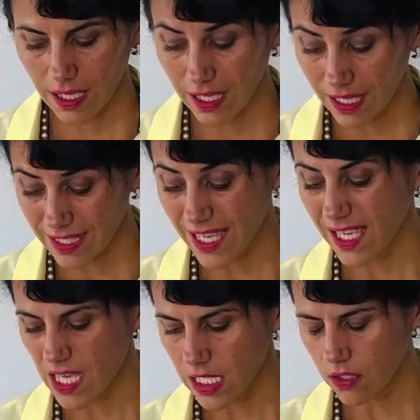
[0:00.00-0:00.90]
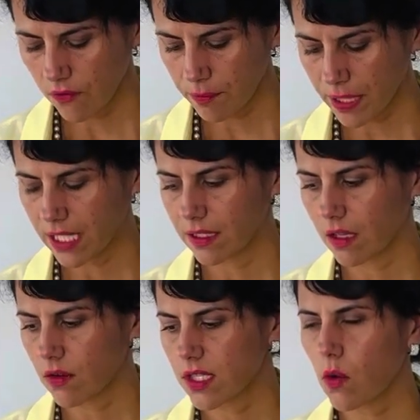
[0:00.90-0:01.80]
And the Ace of
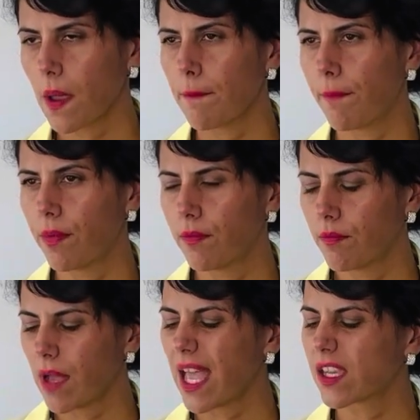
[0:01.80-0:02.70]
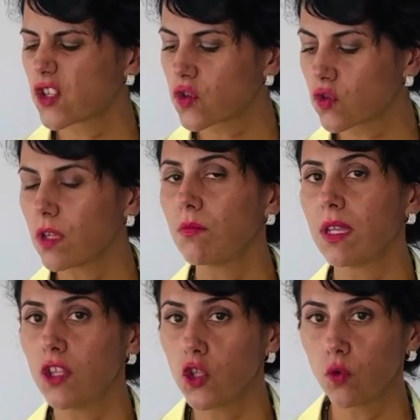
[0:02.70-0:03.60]
Pentacles, so an extremely
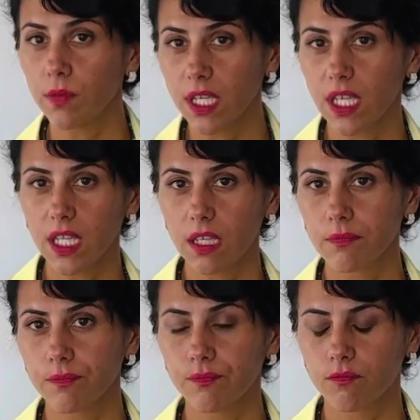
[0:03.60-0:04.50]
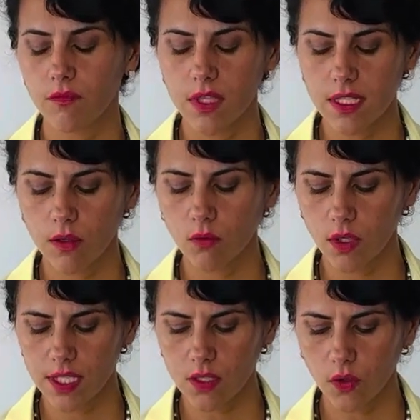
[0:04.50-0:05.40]
new beginning that someone
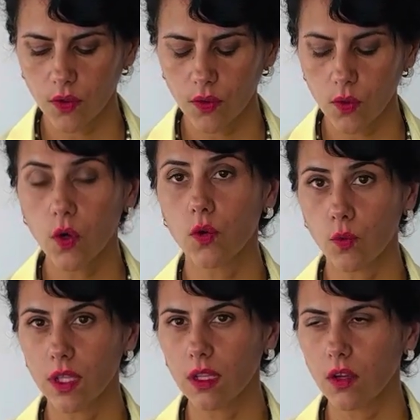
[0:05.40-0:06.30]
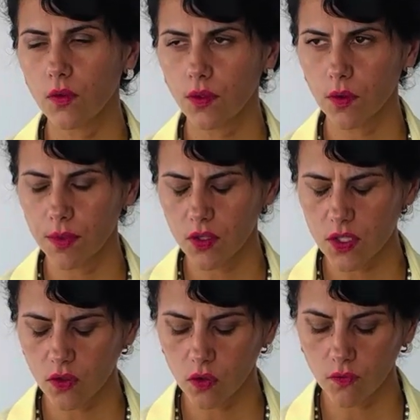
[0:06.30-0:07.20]
is going through or will go through because
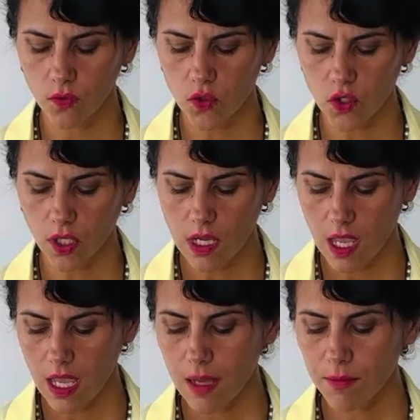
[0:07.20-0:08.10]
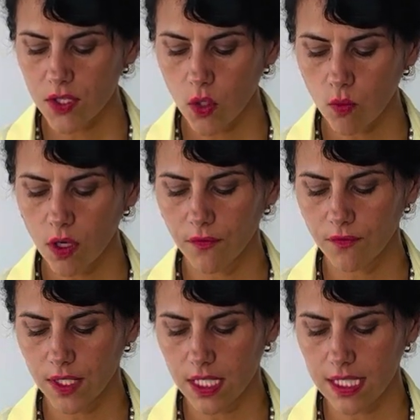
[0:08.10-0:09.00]
in the future, but someone
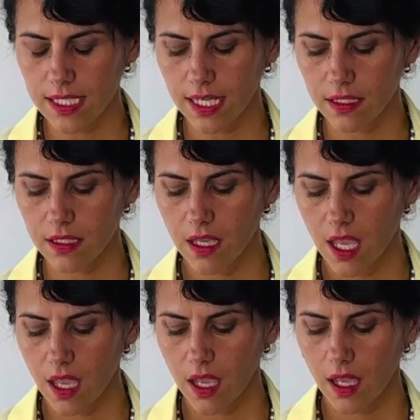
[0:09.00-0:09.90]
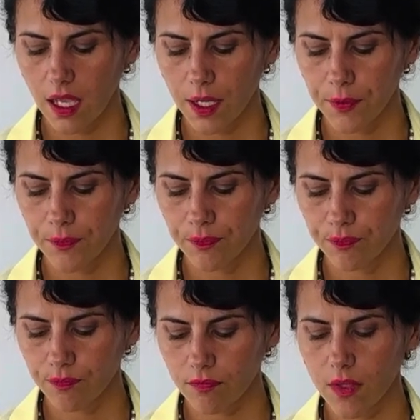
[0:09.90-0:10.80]
feels that
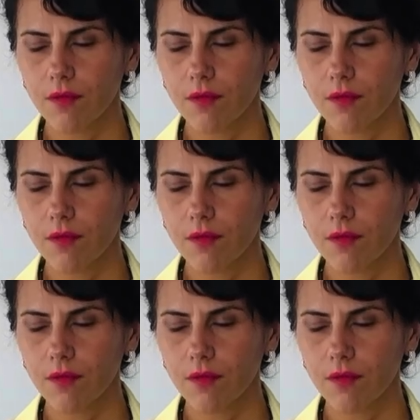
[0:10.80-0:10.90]
um,